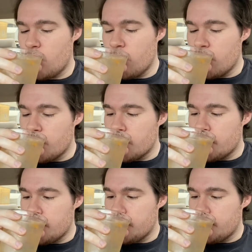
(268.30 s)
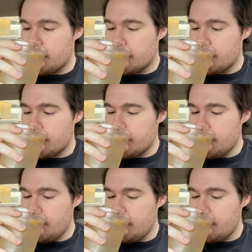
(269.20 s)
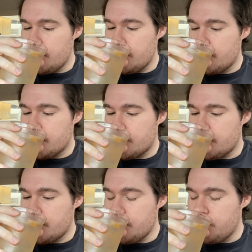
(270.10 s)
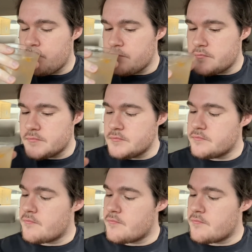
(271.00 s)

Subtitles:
(no one is talking)